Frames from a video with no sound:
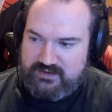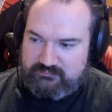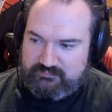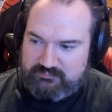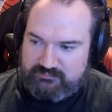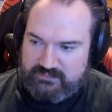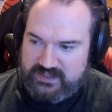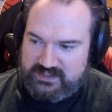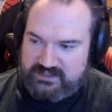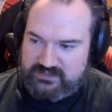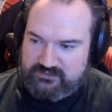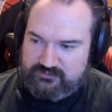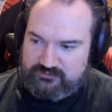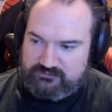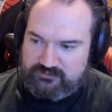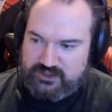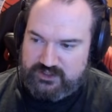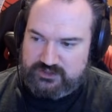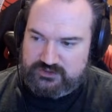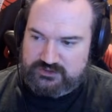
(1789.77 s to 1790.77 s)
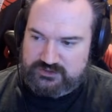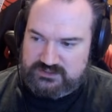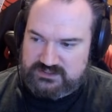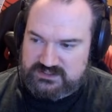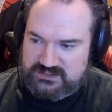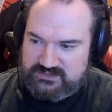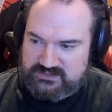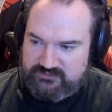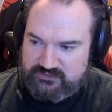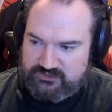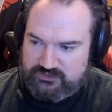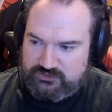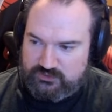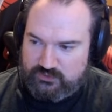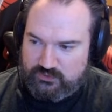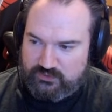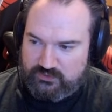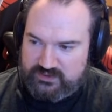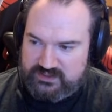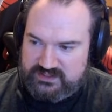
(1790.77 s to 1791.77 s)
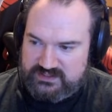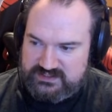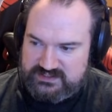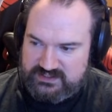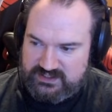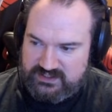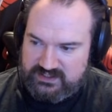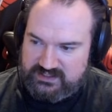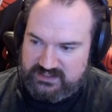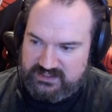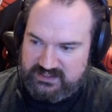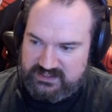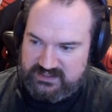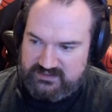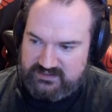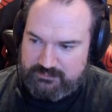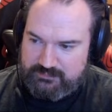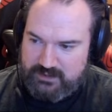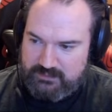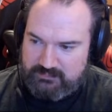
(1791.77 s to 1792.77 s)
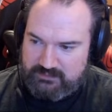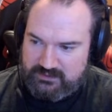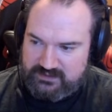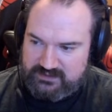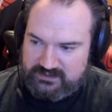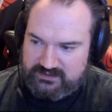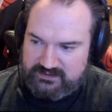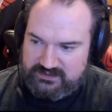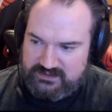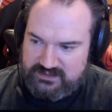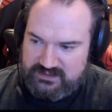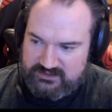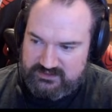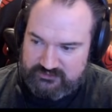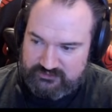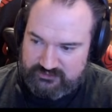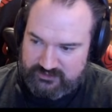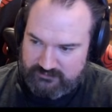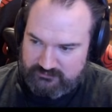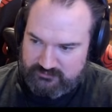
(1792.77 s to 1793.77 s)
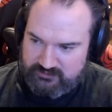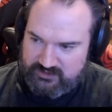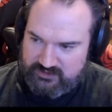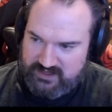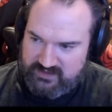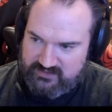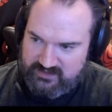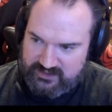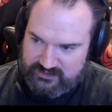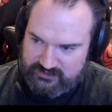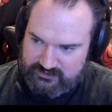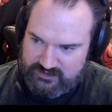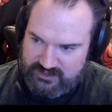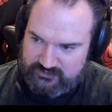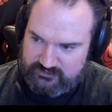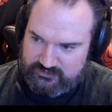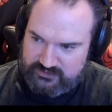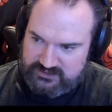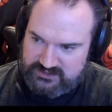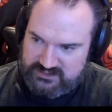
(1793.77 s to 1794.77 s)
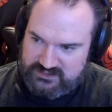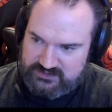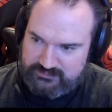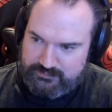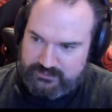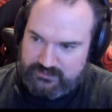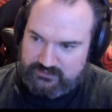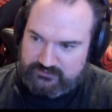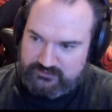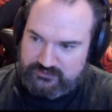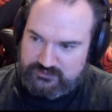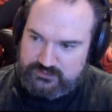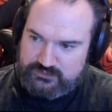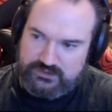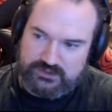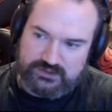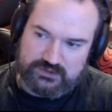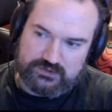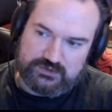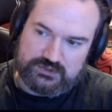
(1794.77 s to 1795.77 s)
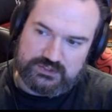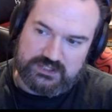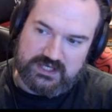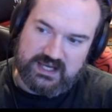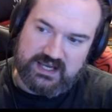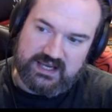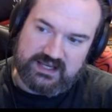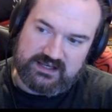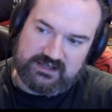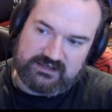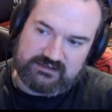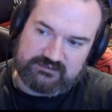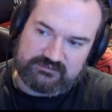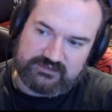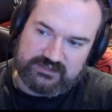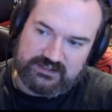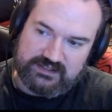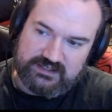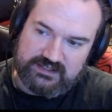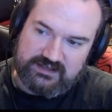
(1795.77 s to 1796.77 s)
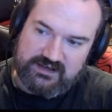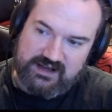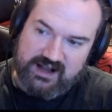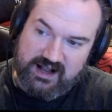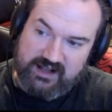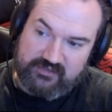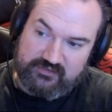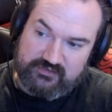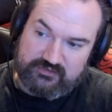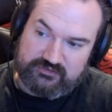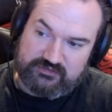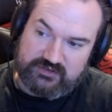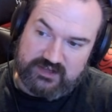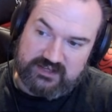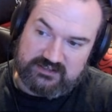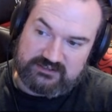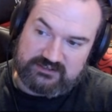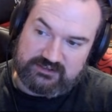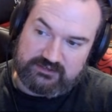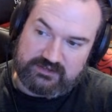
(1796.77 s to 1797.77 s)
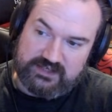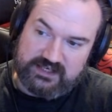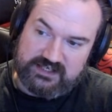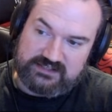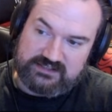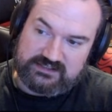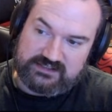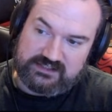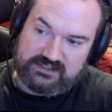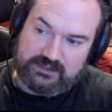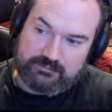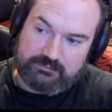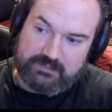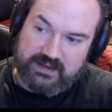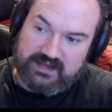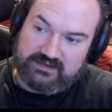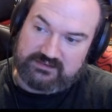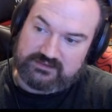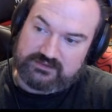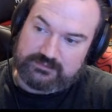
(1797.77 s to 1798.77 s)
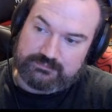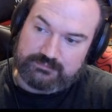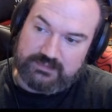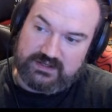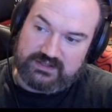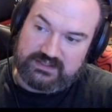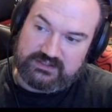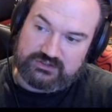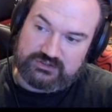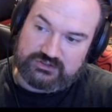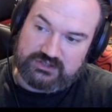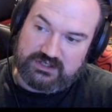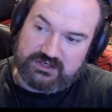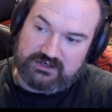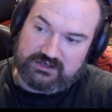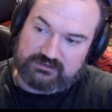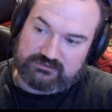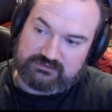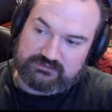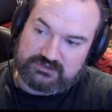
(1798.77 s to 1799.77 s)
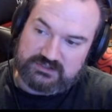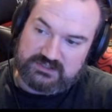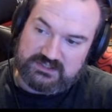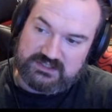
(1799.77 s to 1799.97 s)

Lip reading: Many different versions of the story circulate the public. Some say the underground city is built into a huge cave. Others say it's located in an abandoned mine shaft.